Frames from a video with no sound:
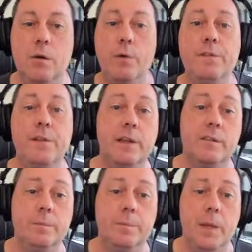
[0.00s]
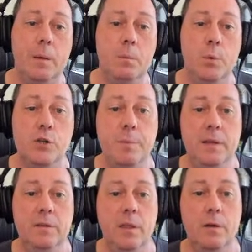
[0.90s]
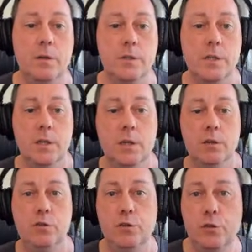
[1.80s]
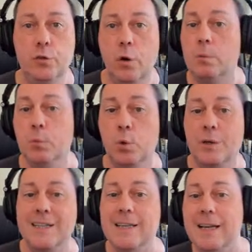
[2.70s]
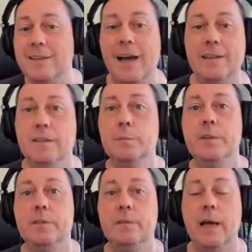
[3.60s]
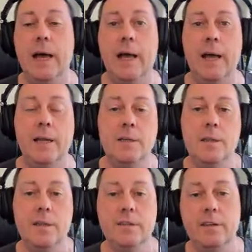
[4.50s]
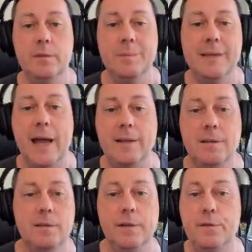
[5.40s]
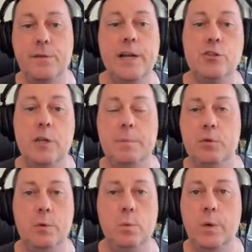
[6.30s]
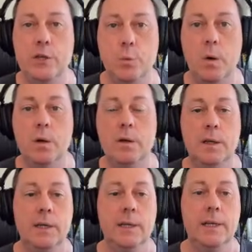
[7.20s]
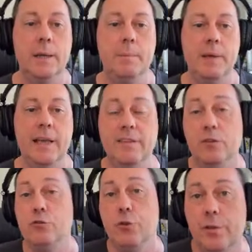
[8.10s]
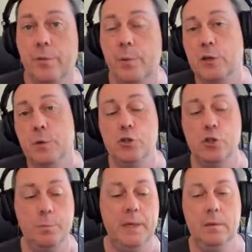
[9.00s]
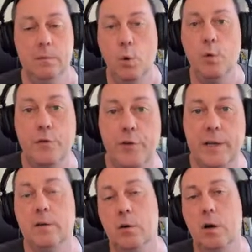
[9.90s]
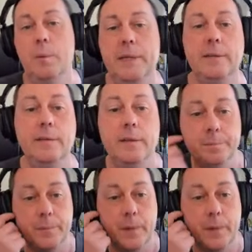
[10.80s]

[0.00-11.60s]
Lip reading: conflicts, which means that there's 2 or more data items and the system can't differentiate between which one is the truth, which one should be overwritten or updated.